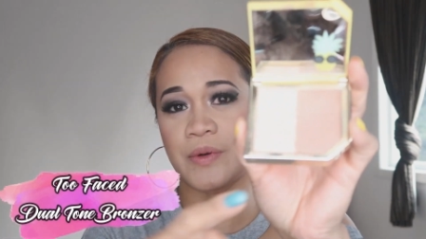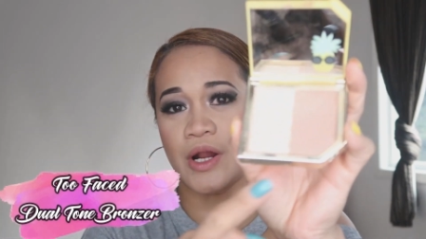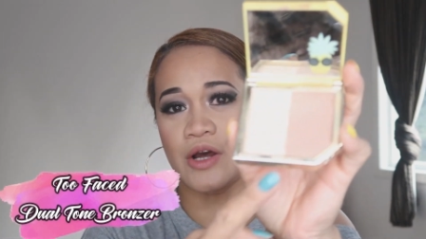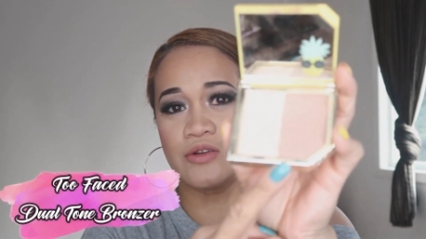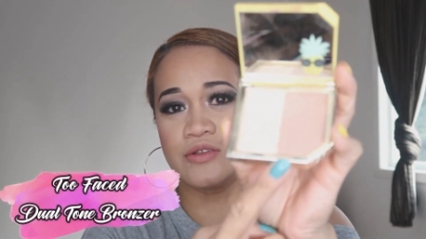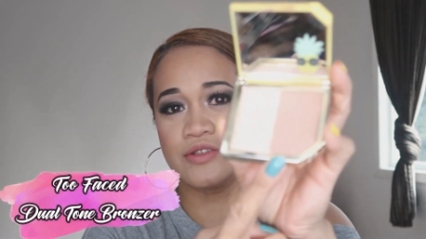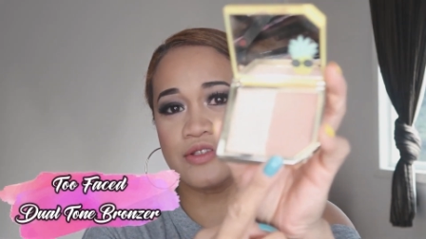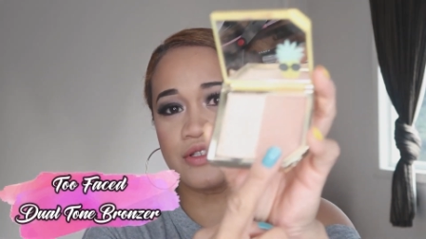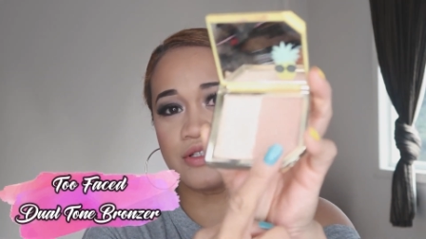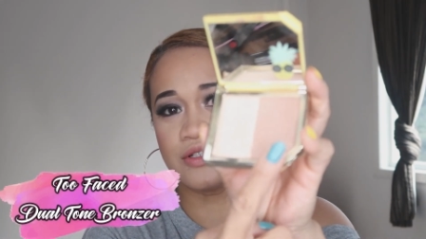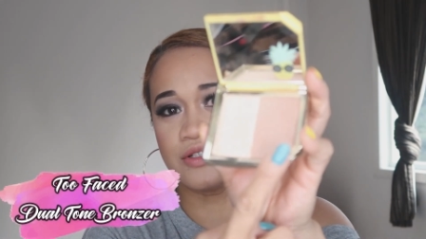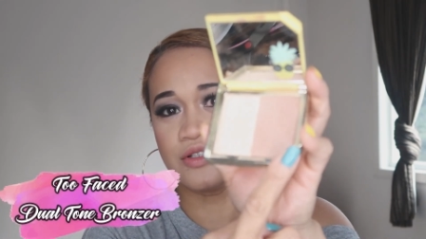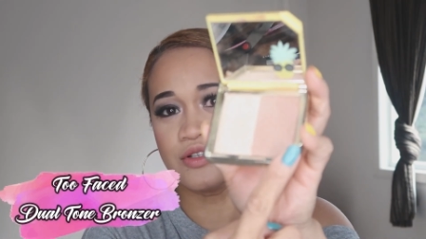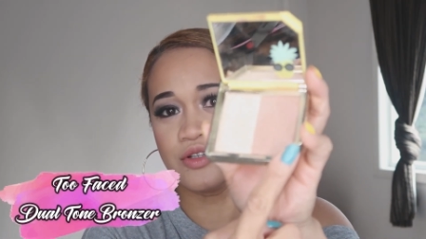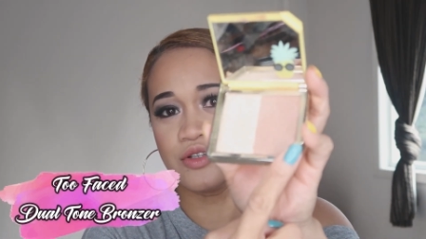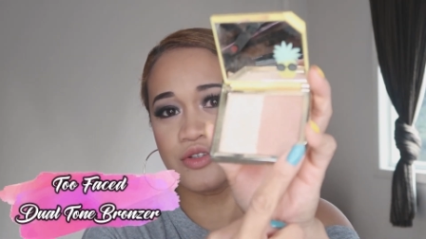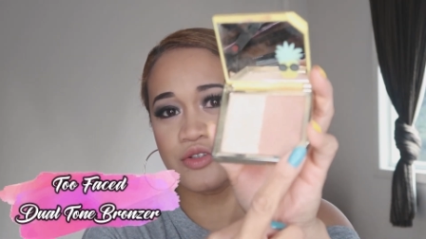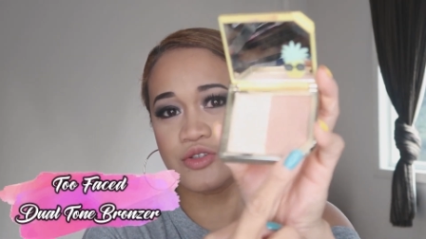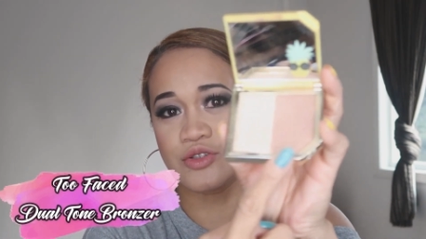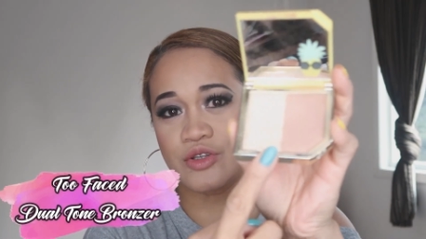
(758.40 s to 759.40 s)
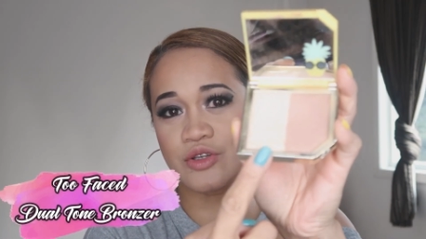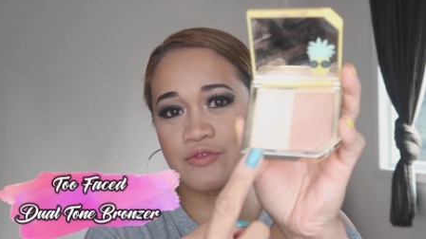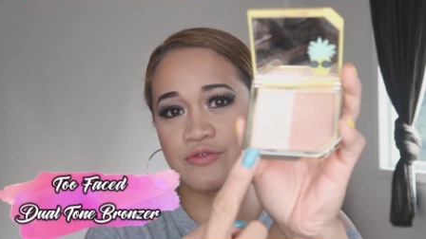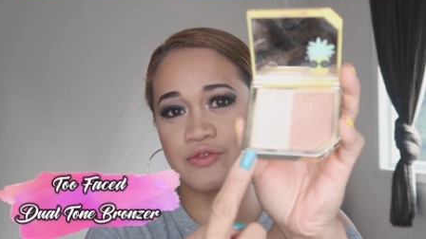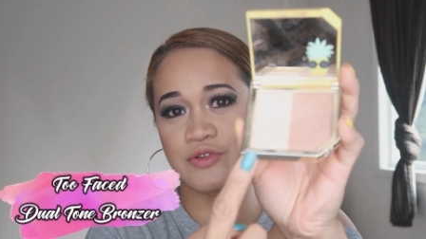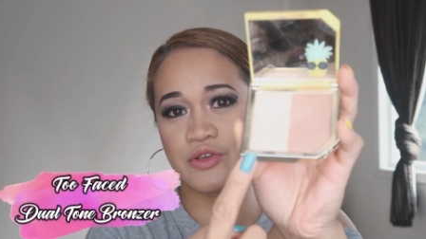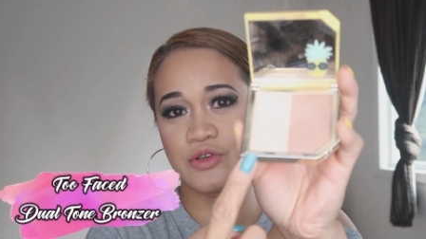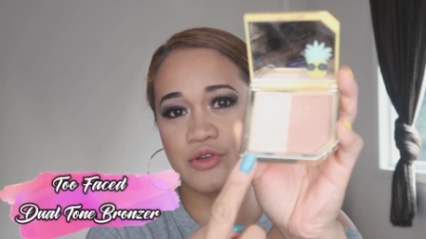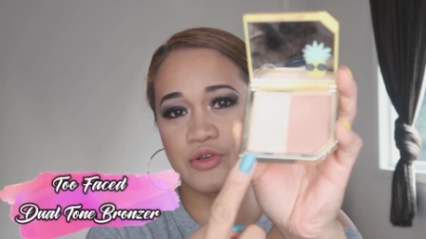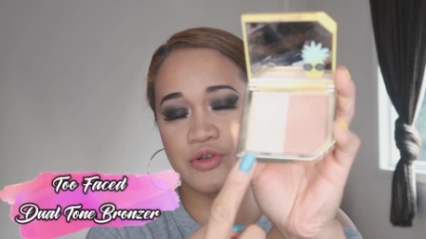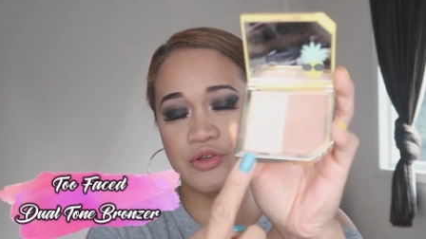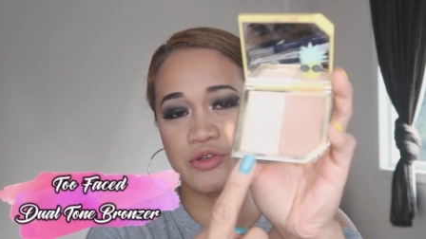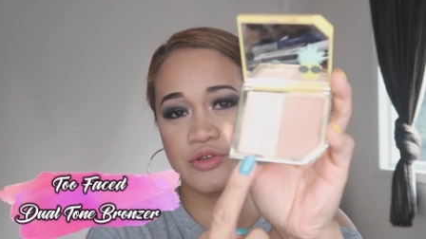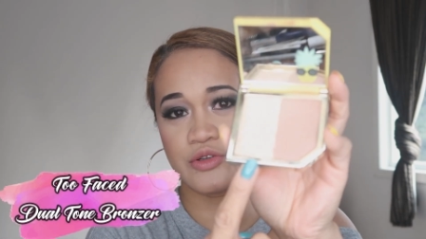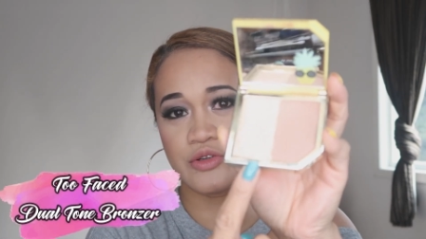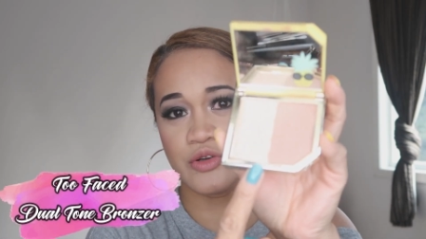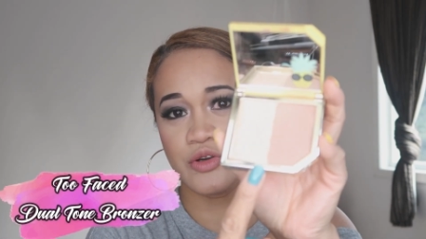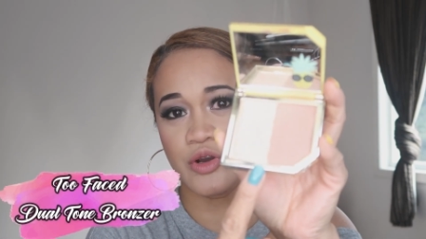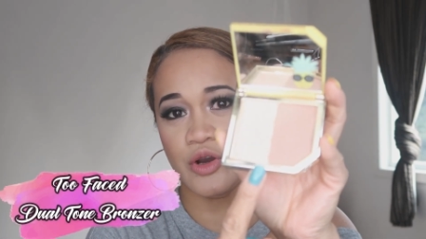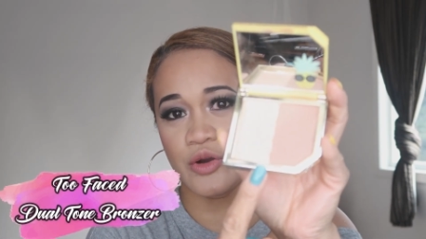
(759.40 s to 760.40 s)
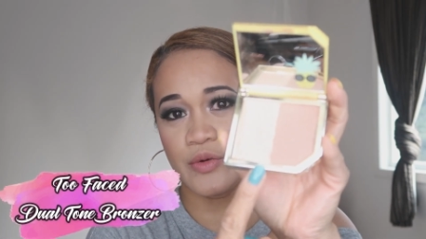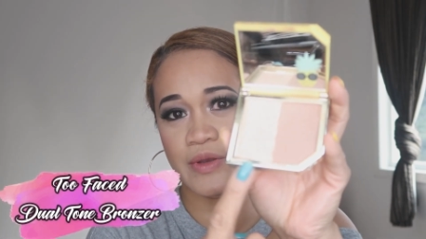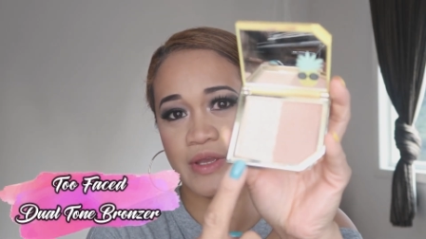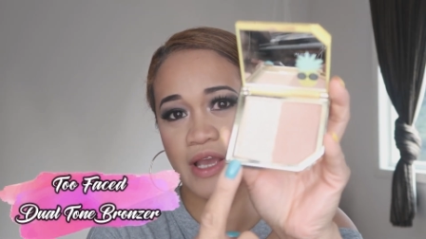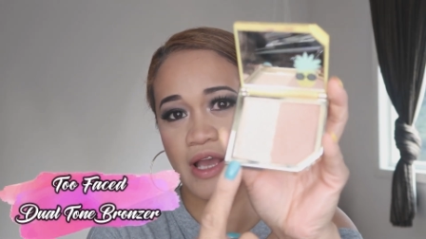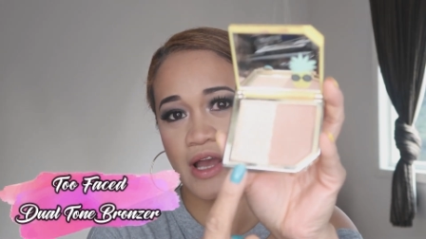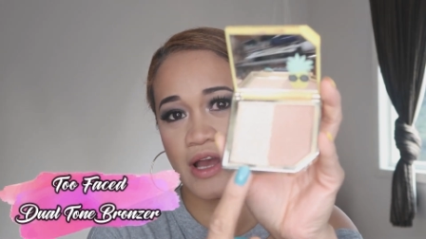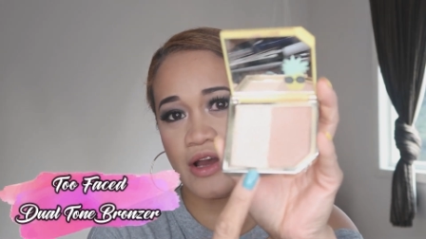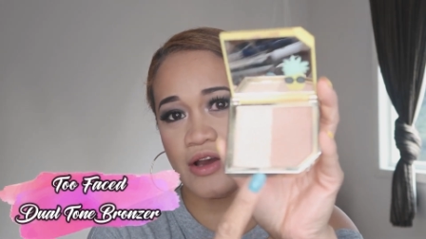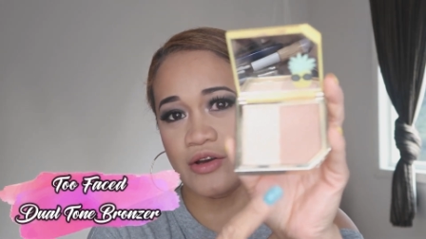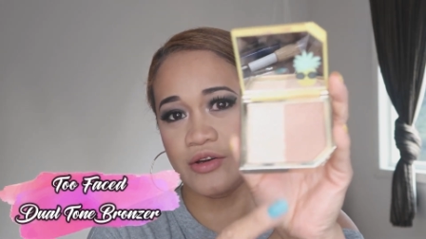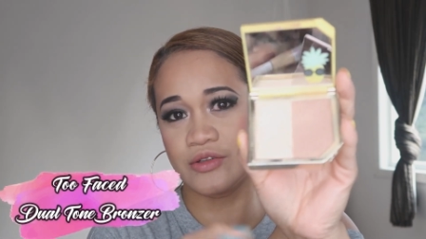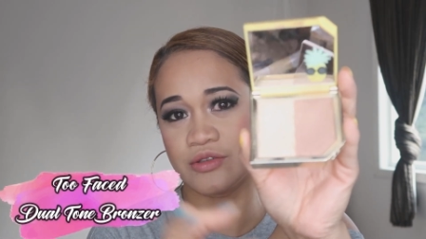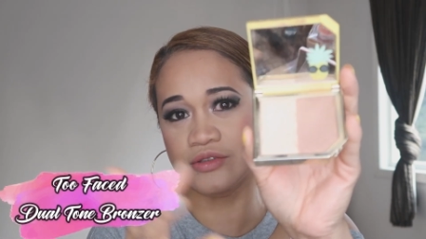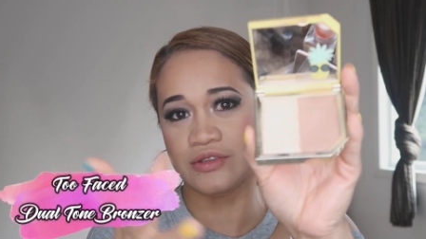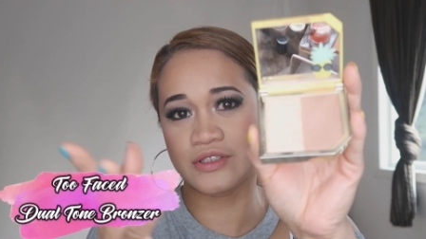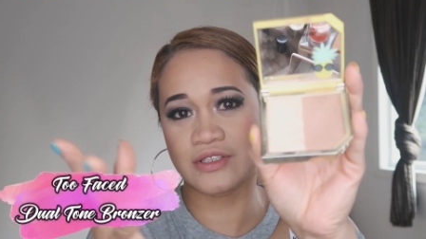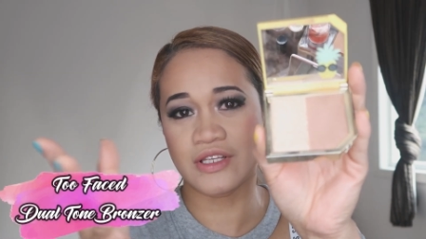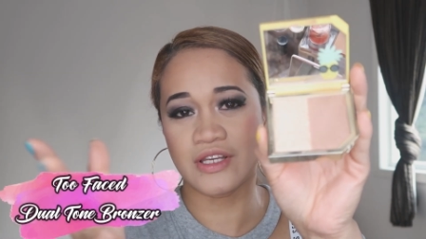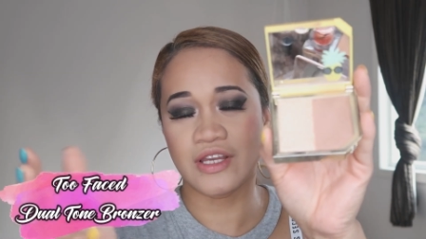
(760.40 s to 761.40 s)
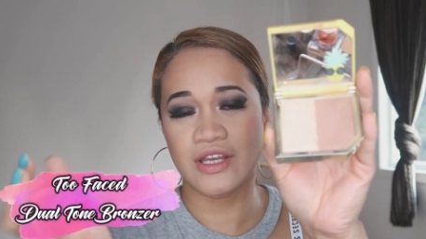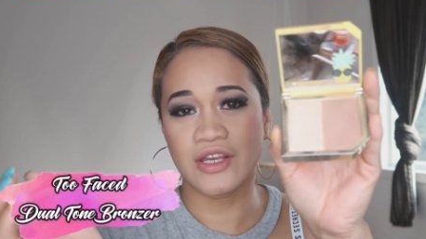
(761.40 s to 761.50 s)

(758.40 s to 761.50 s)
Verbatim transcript: Bronzer. So if you're going out,